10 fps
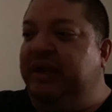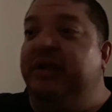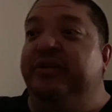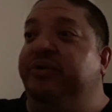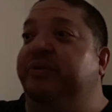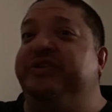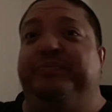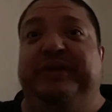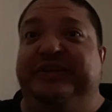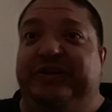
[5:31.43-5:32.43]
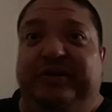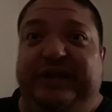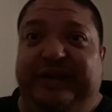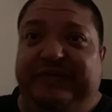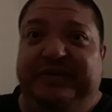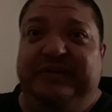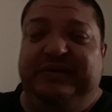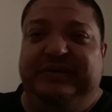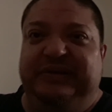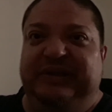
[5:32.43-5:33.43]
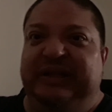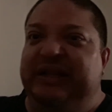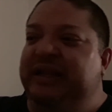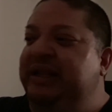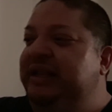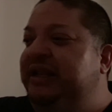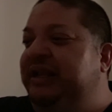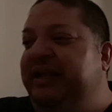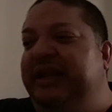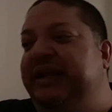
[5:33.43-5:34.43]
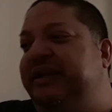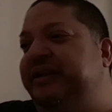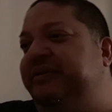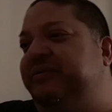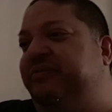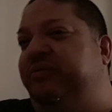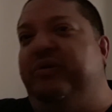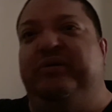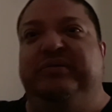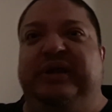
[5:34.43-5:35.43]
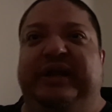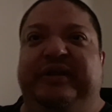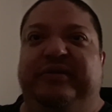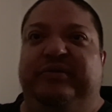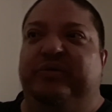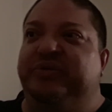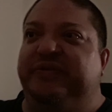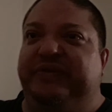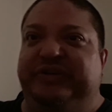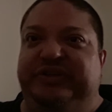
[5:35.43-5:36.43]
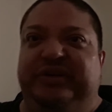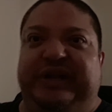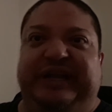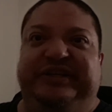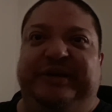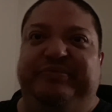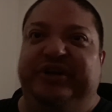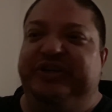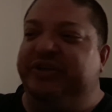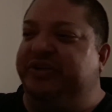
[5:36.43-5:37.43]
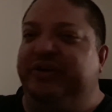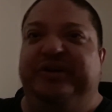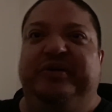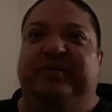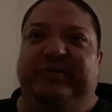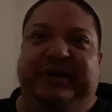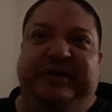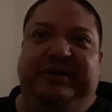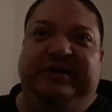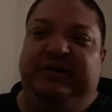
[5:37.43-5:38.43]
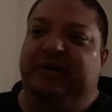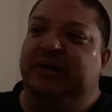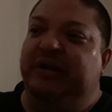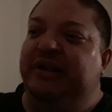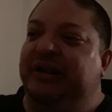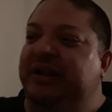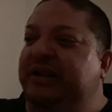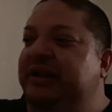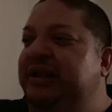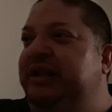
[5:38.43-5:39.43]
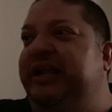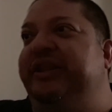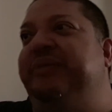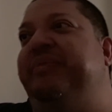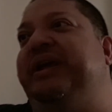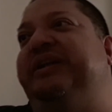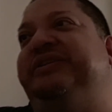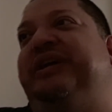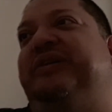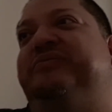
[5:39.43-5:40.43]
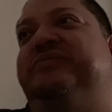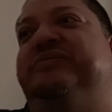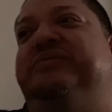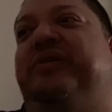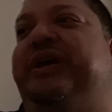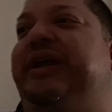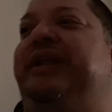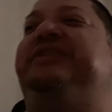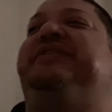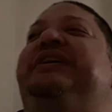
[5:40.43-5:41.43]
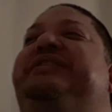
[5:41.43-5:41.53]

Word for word: There is a place called heaven, and we're all and those of us that accept Jesus are going to go there. And they make it sound okay. It's it's